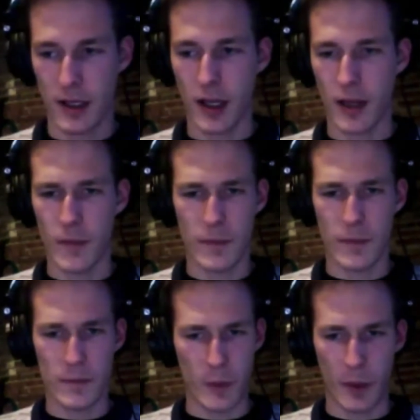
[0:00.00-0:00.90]
Um,
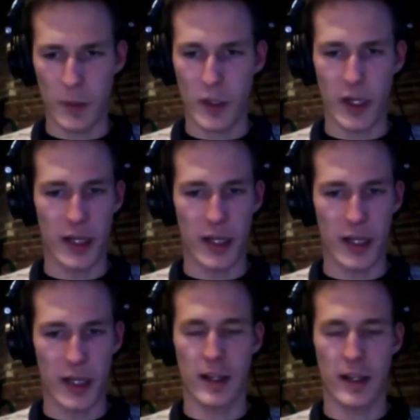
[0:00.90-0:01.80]
we want to plug into
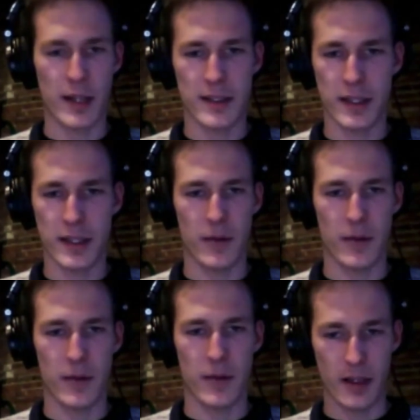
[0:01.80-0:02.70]
like Watson and
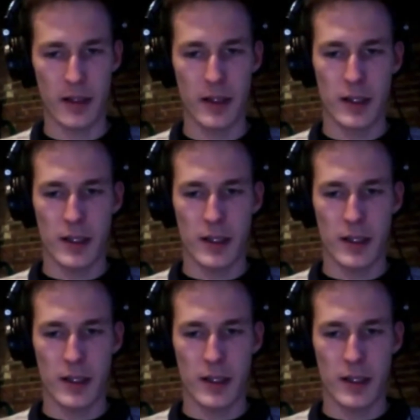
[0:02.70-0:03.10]
everything, so the